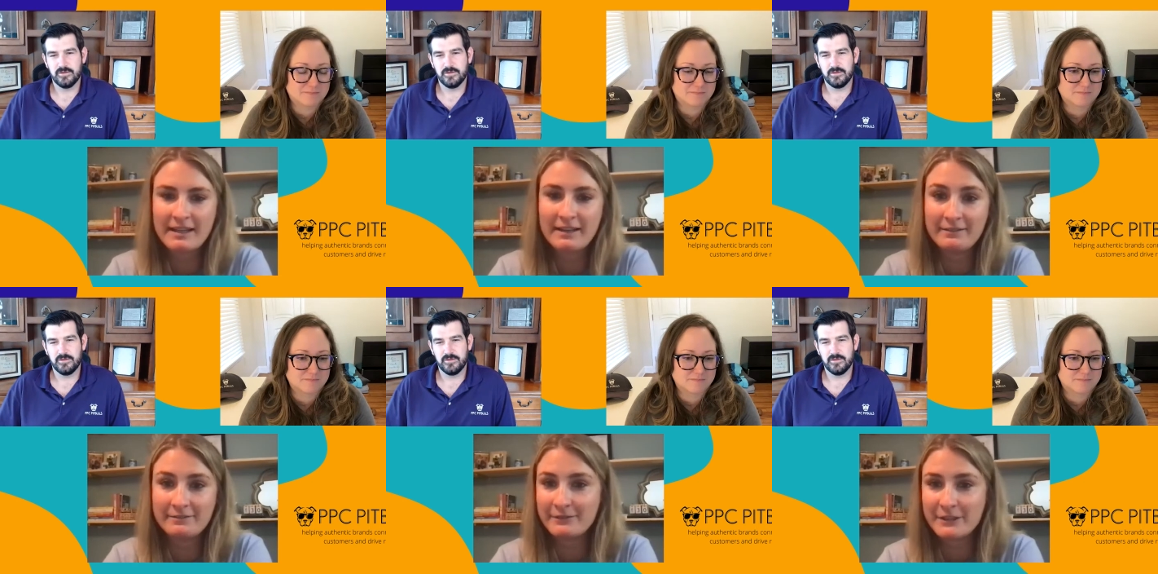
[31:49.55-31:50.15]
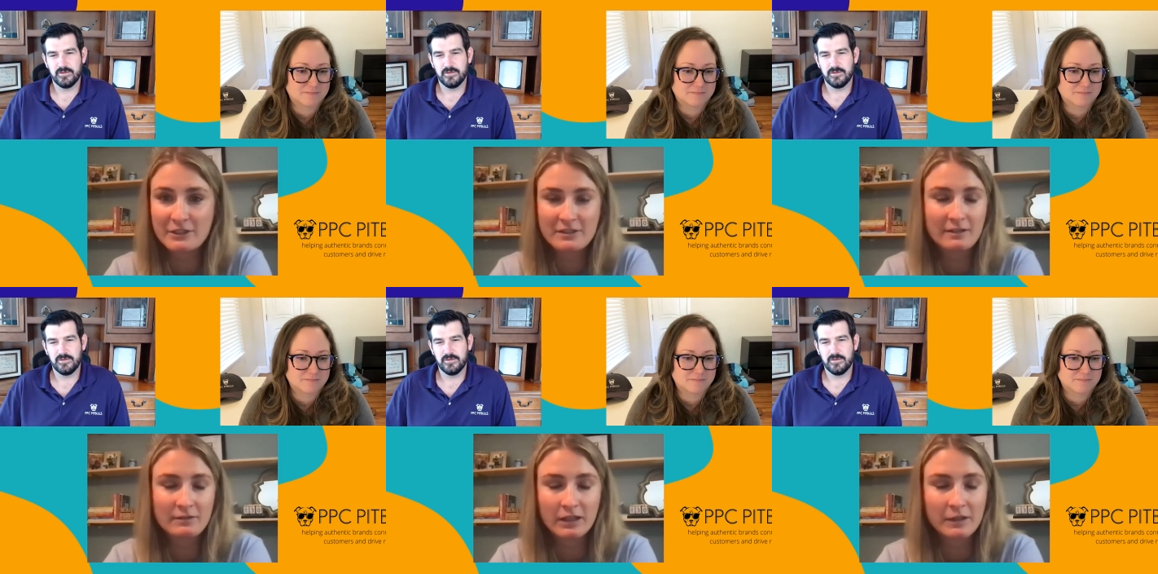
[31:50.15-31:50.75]
Speaker 1: and we just
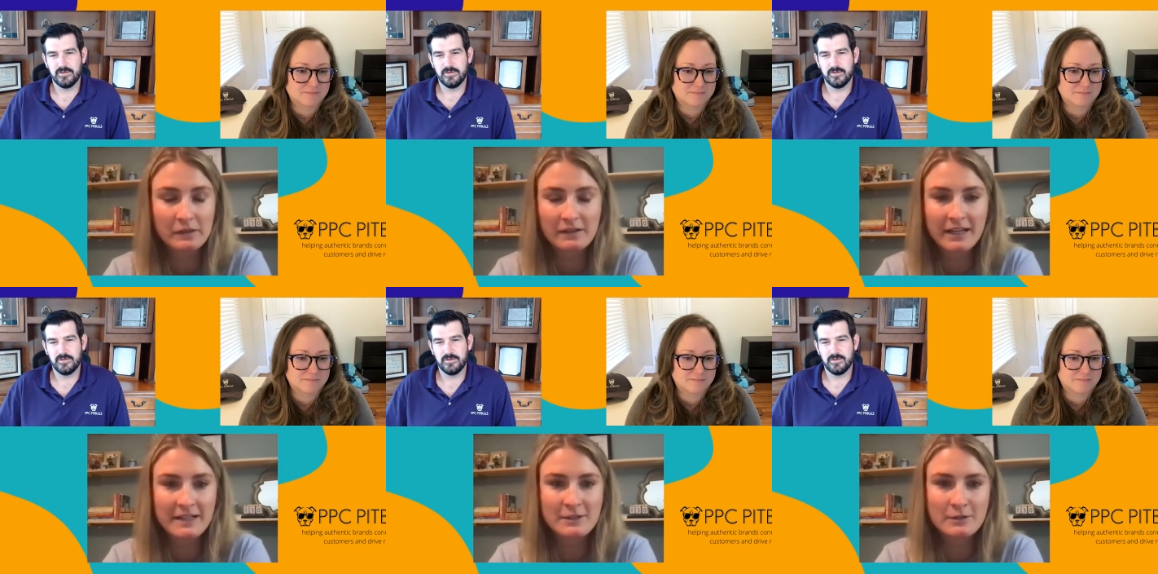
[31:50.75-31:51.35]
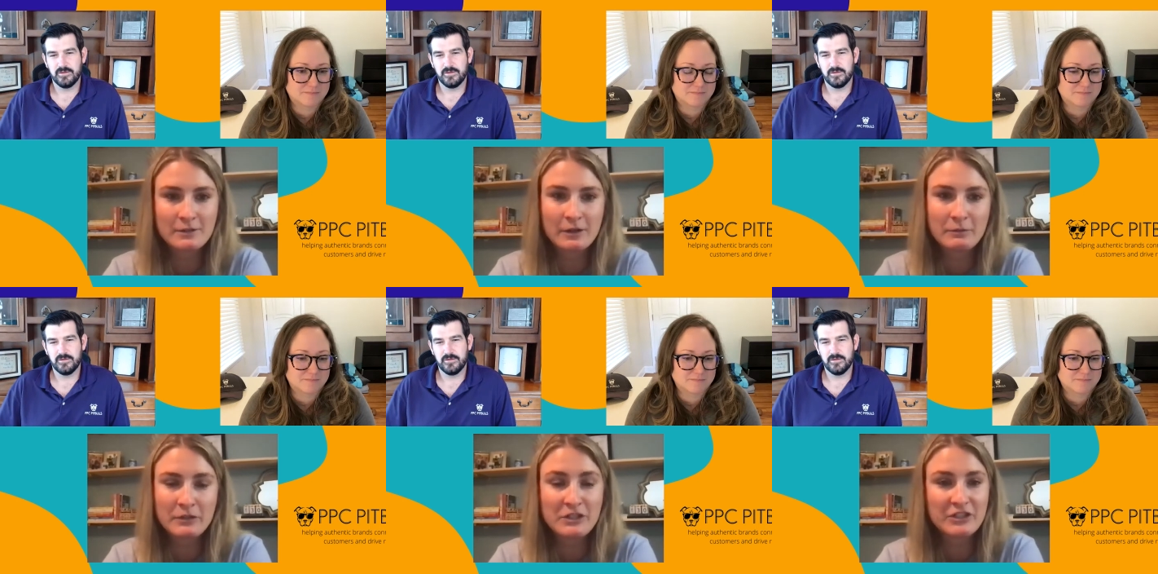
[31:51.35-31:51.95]
love working with clients who
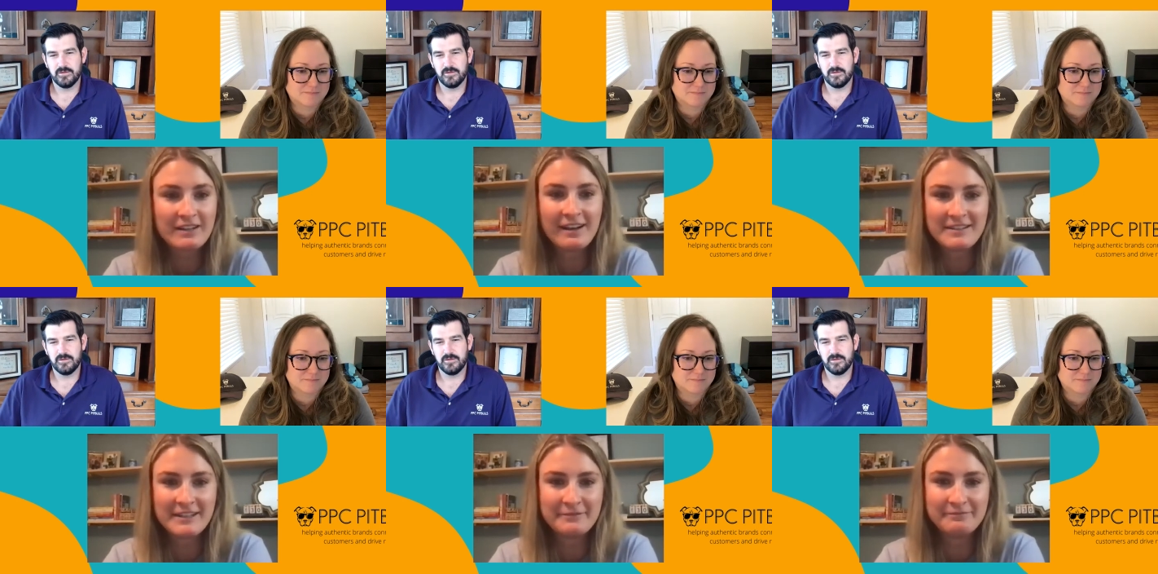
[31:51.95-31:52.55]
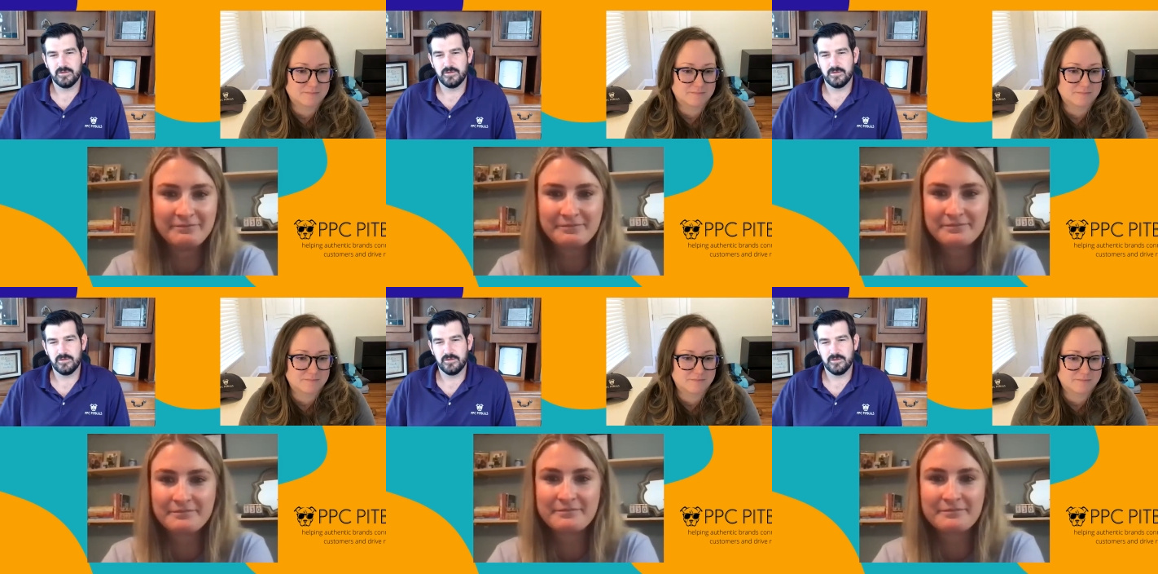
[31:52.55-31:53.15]
appreciate content.
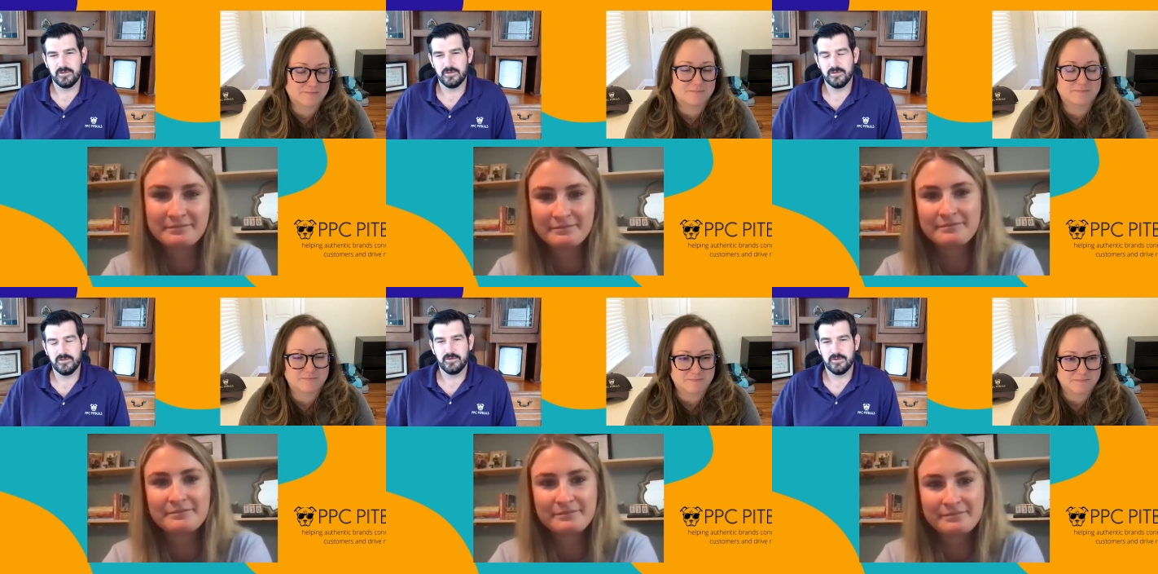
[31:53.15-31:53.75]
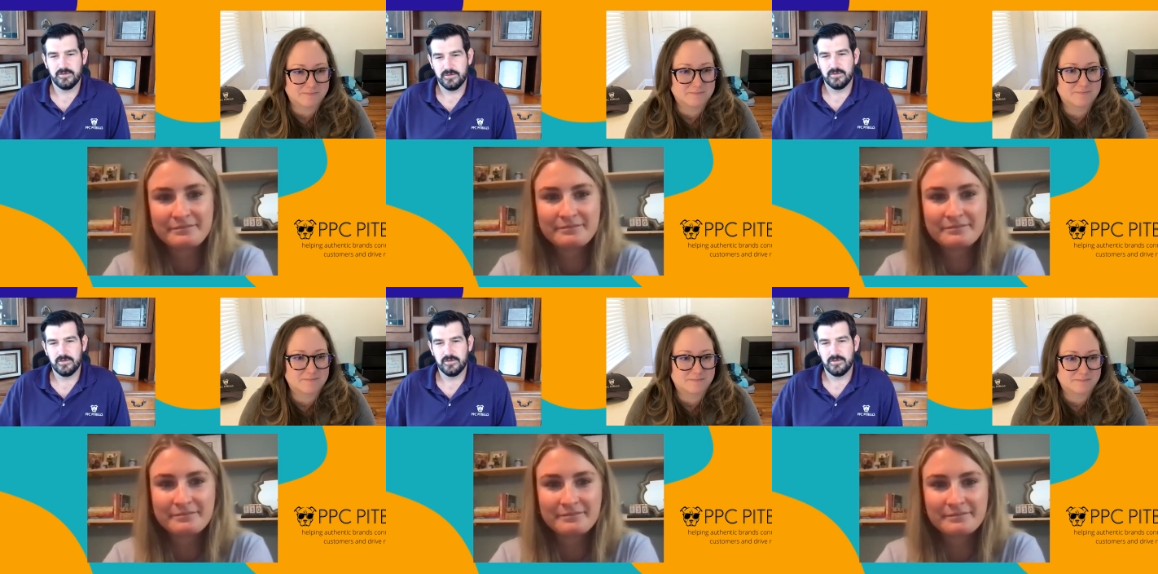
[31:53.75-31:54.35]
Speaker 2: Awesome,
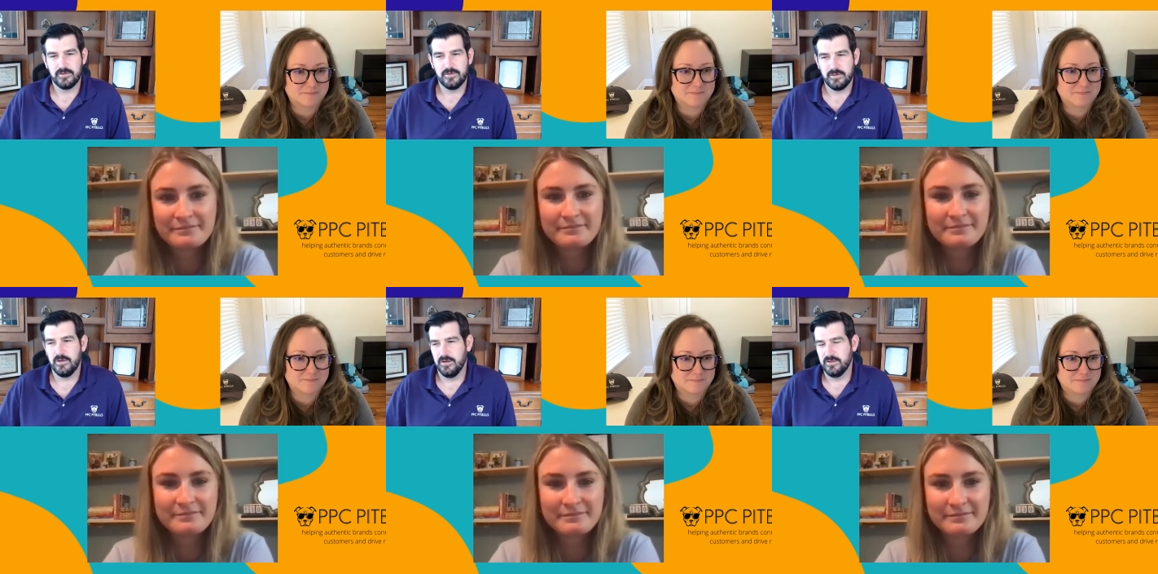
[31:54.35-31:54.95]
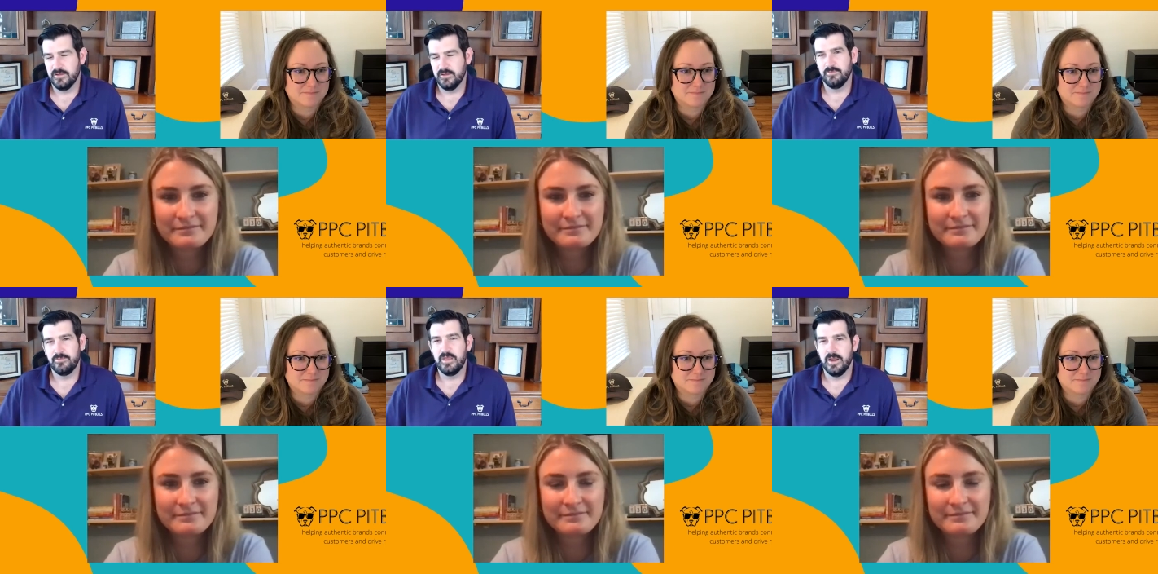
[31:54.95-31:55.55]
and I can
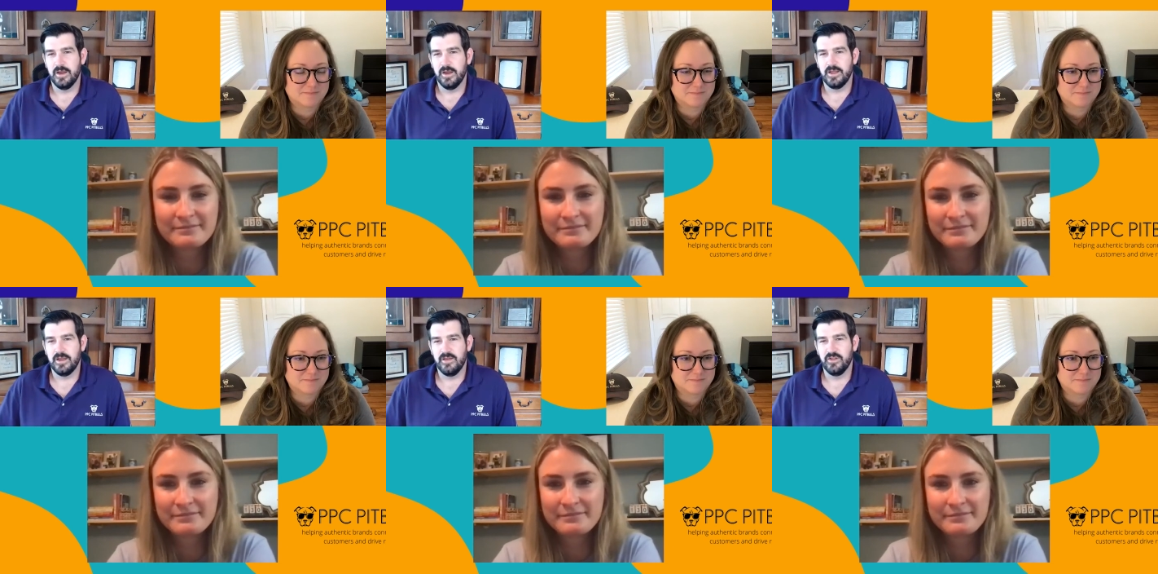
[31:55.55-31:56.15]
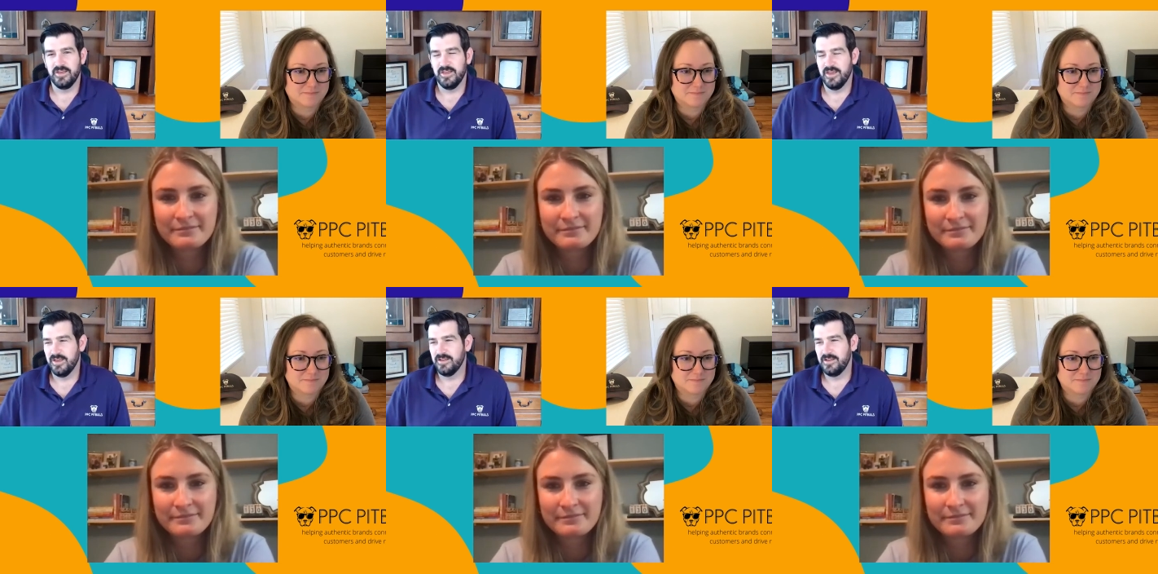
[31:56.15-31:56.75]
definitely uh, can
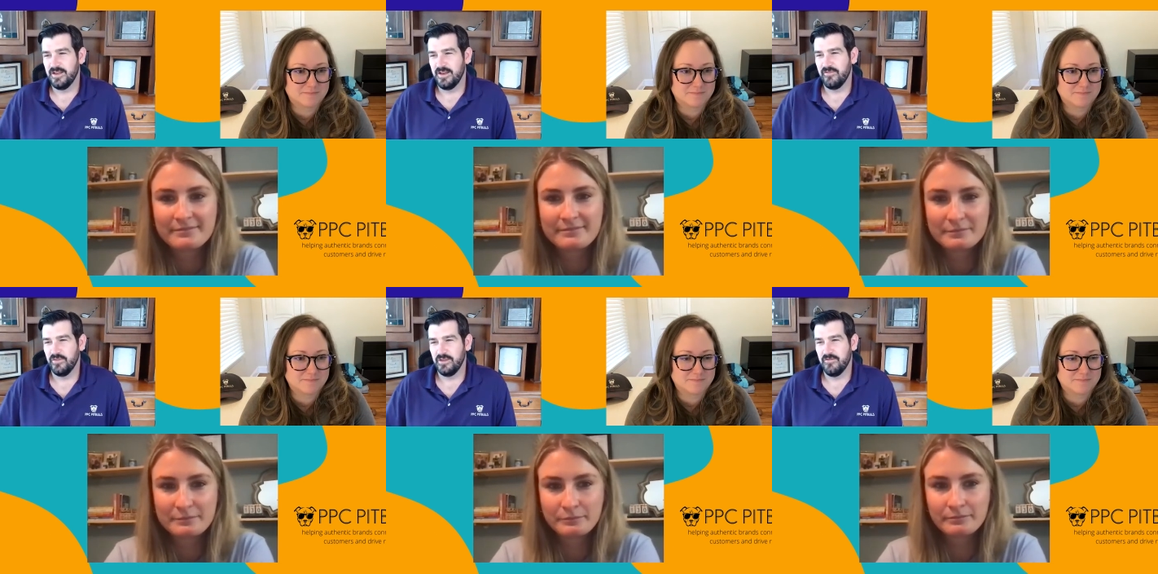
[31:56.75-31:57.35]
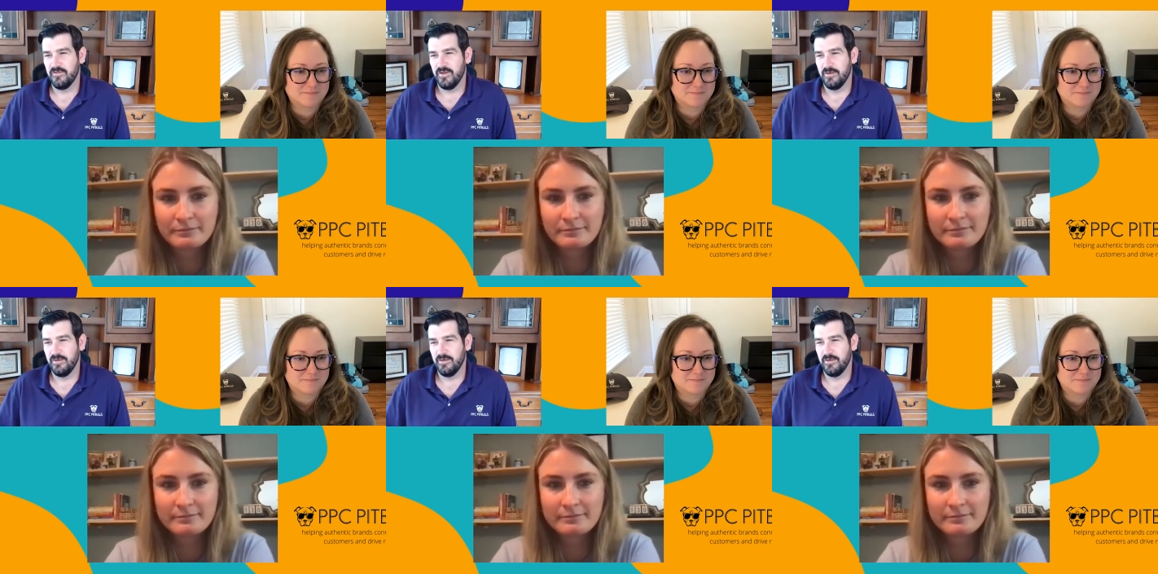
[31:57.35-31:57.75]
definitely give uh, my stamp of